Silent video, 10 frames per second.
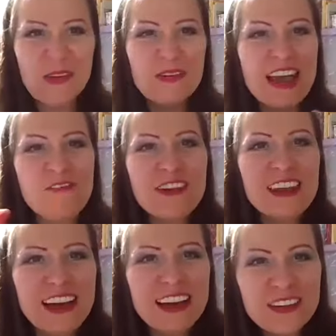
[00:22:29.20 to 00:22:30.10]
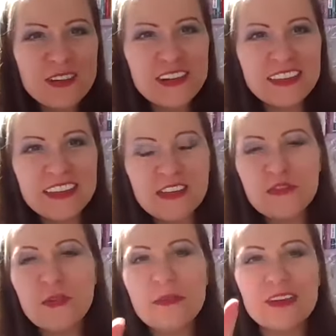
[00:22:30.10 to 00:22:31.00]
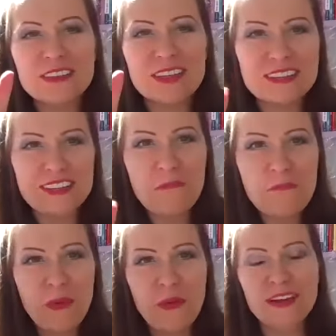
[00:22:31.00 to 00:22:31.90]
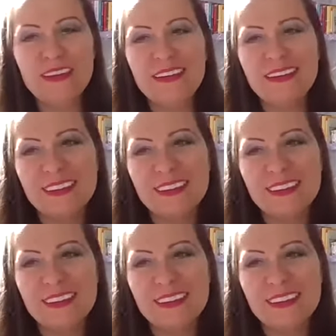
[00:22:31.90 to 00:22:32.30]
so never lie during the interview because at some point